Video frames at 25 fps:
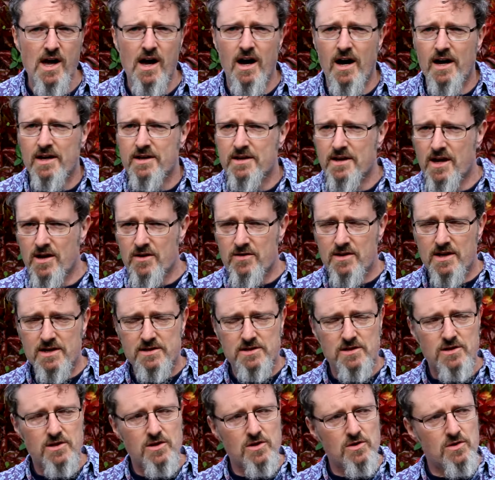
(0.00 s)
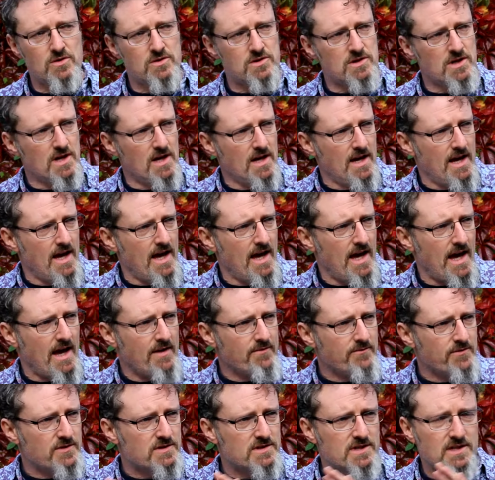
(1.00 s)
I know there's a huge
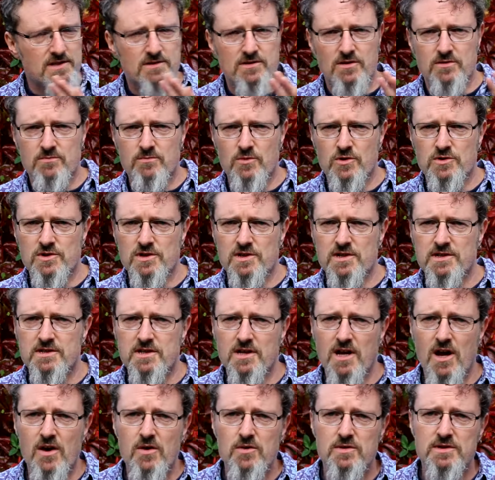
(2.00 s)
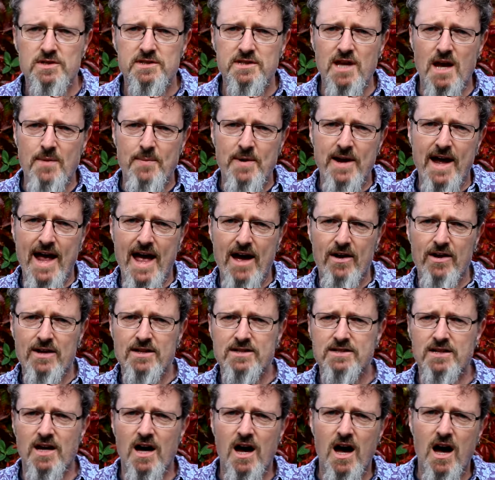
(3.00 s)
emphasis on modular to go stepping out
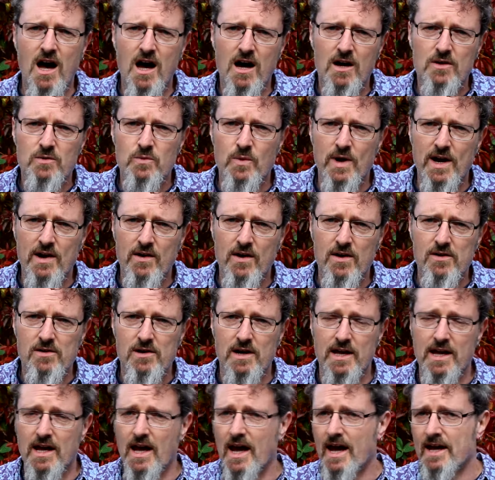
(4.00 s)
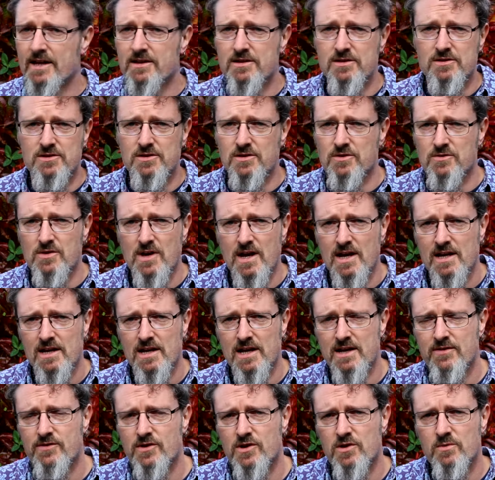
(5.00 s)
into hardware only and to
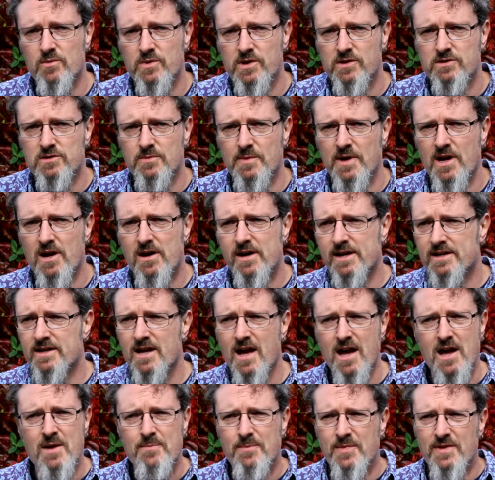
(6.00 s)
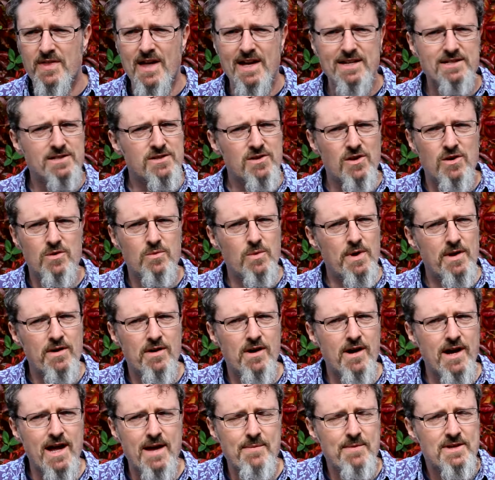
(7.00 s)
leave the computer behind, but that's not where
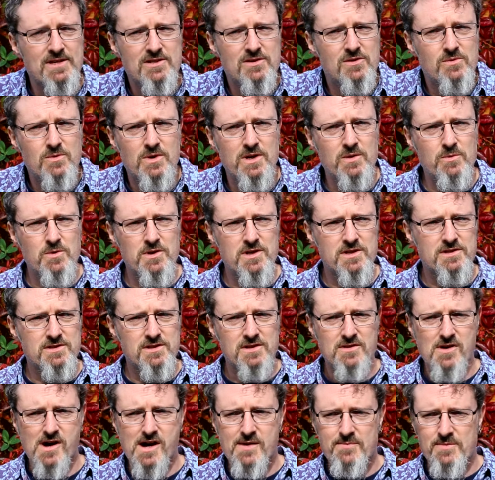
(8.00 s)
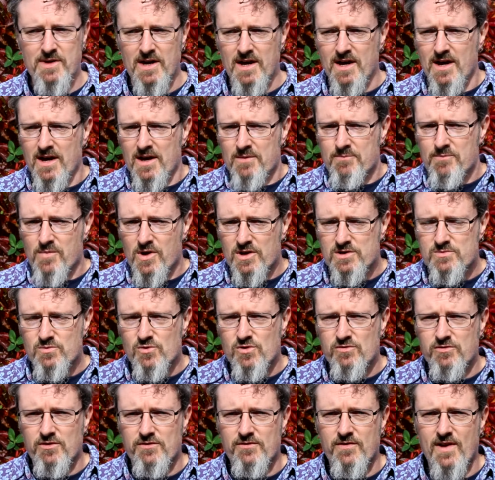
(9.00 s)
I am, that's not what I want to do. I'm much more
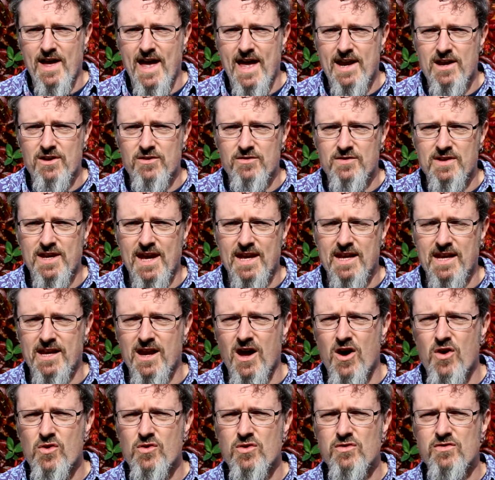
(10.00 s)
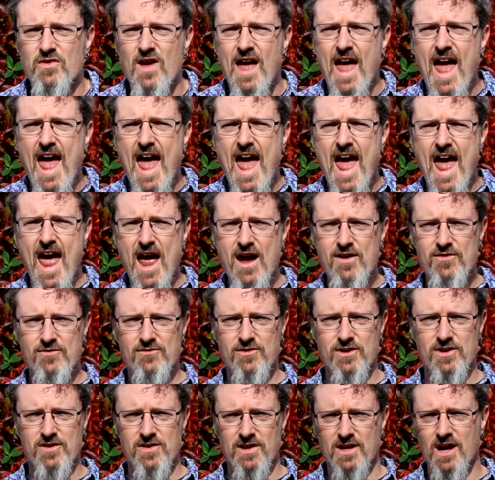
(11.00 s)
of a fan of getting hold of
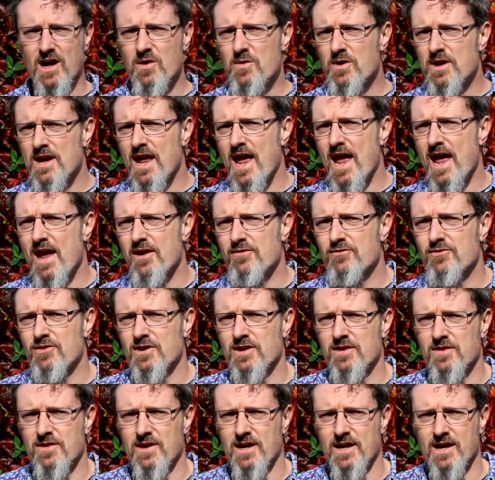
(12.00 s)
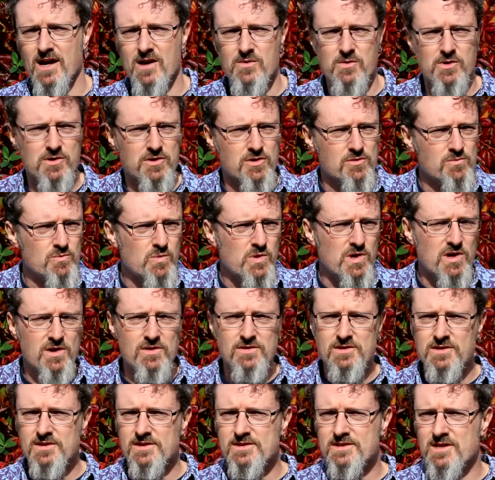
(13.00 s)
everything. I want everything. I want
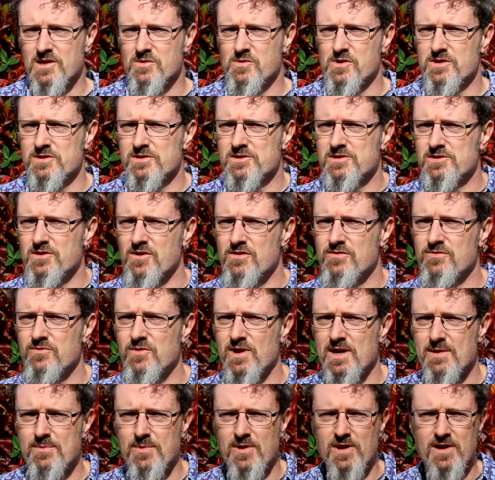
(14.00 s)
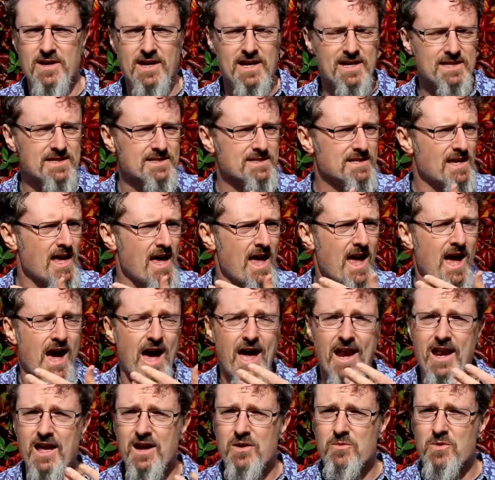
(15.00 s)
computers, I want software plugins,
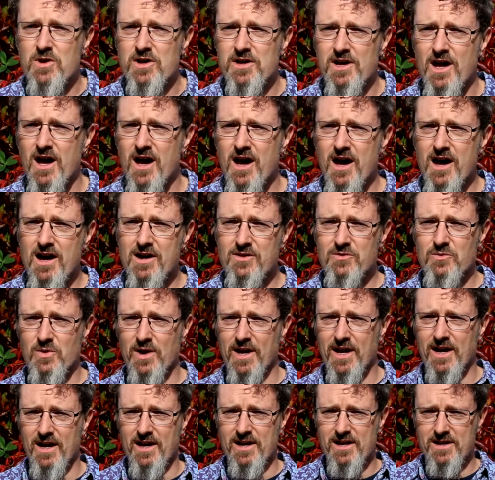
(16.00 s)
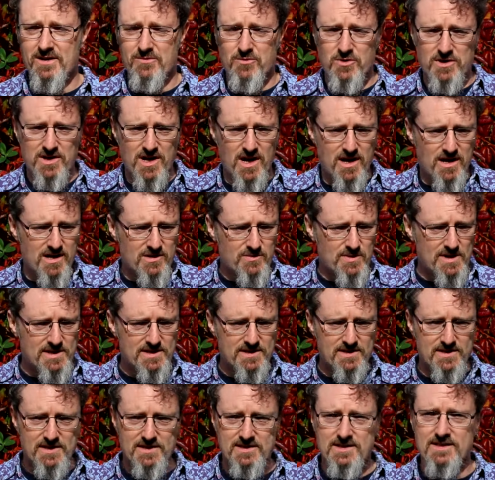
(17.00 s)
and I want hardware, and I want hardware
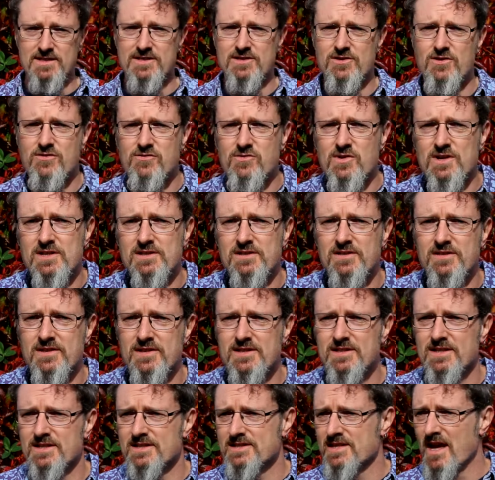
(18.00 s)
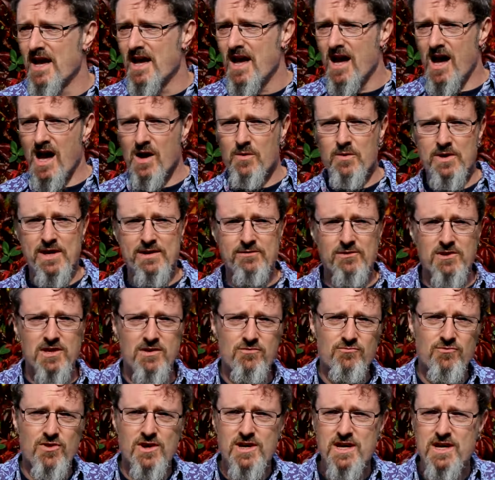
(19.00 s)
synthesis, software synthesis. I want
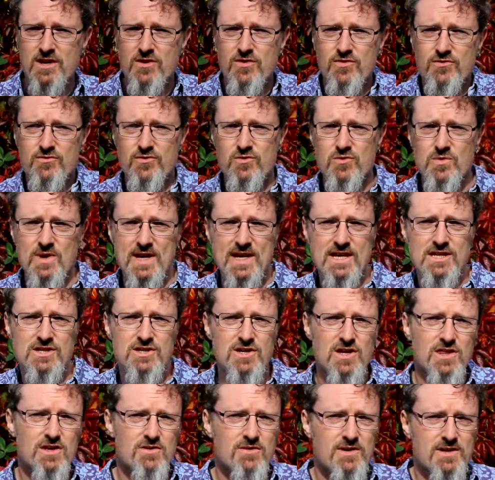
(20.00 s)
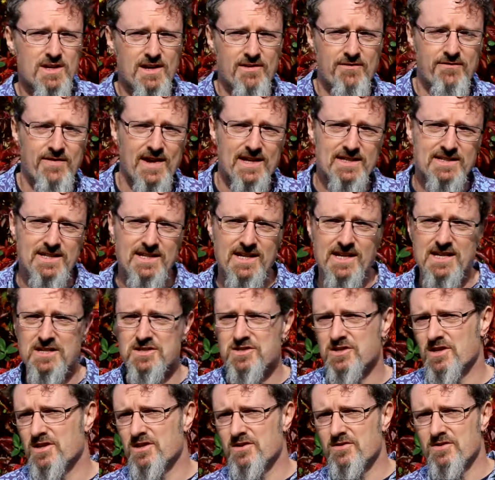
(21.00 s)
everything running through each other and affecting
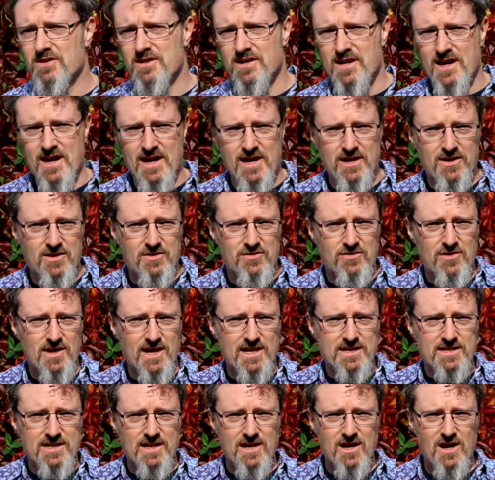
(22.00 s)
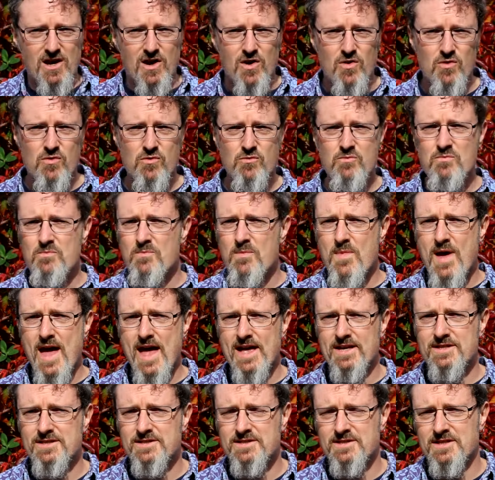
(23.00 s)
each other and creating a whole
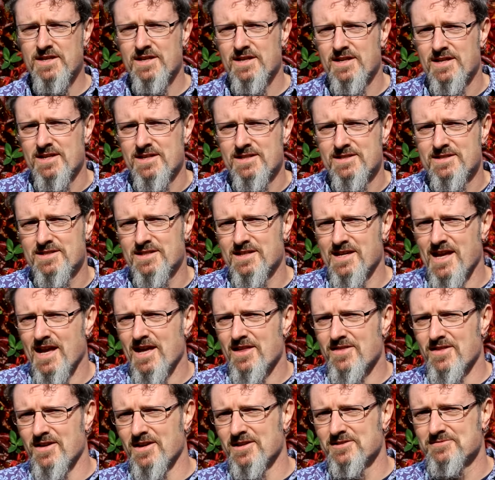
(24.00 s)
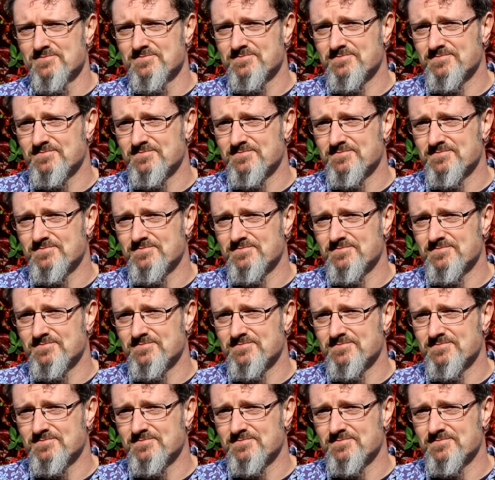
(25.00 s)
mess together.